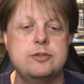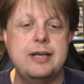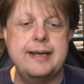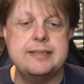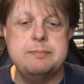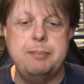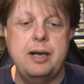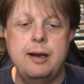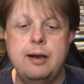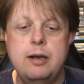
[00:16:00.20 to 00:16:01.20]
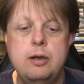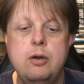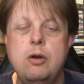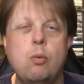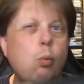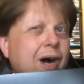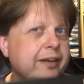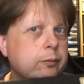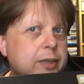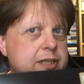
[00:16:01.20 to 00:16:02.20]
all the tracks, bar
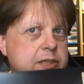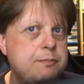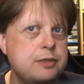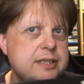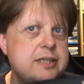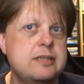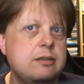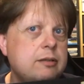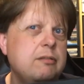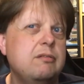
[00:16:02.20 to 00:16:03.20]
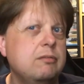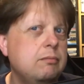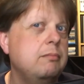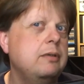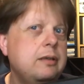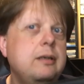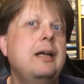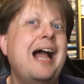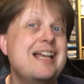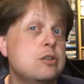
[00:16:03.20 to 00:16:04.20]
one which Prince
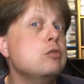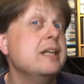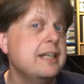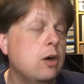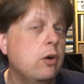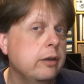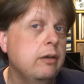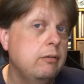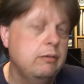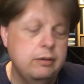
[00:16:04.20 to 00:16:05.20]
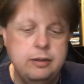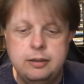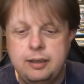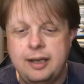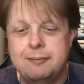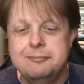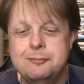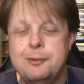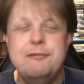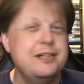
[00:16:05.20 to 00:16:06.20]
has credit on.
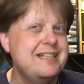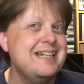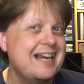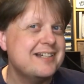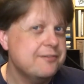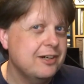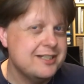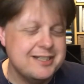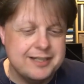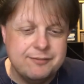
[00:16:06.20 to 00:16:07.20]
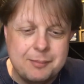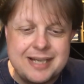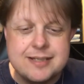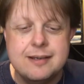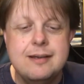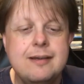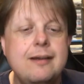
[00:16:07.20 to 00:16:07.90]
Whether he did actually write it is another matter.